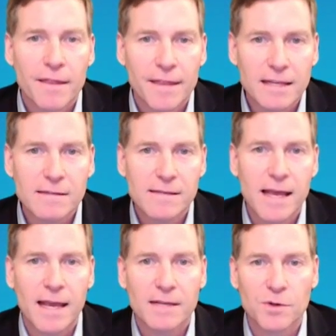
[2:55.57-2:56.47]
These
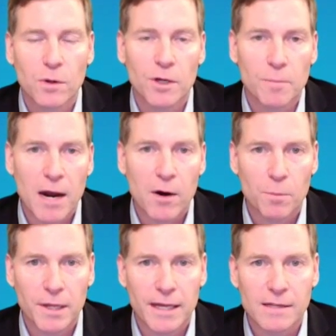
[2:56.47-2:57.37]
days, nuclear power
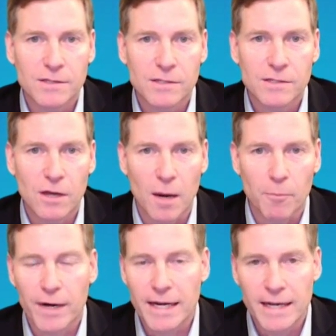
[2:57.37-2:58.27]
plants
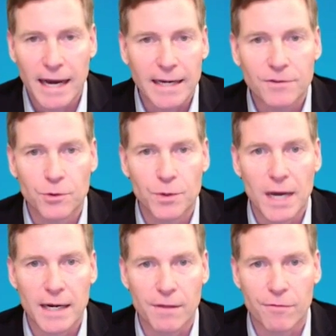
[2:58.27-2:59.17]
operate 92,
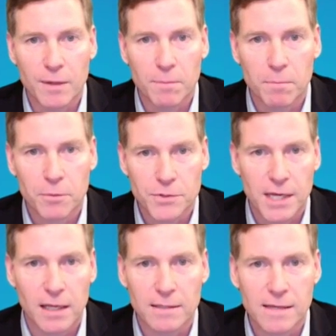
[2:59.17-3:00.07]

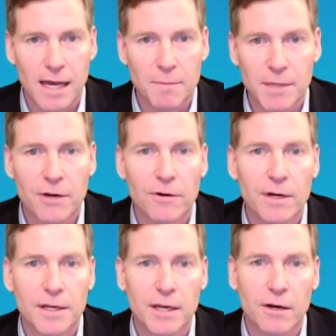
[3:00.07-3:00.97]
93% of the time, year
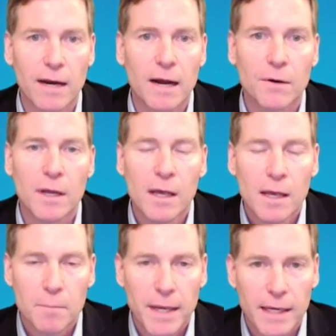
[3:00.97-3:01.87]
in and year out,
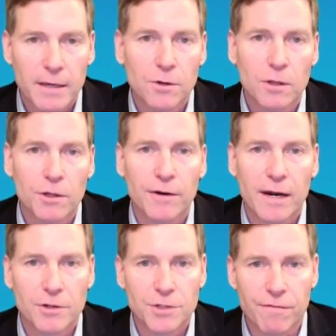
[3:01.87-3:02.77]
making nuclear
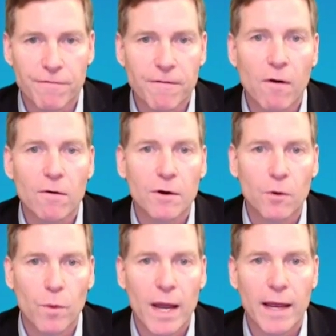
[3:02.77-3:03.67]
energy far and
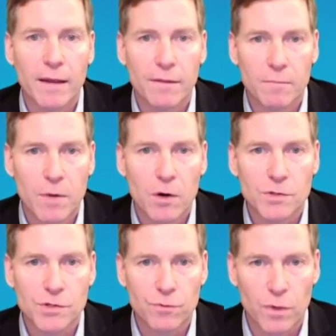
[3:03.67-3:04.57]
away the most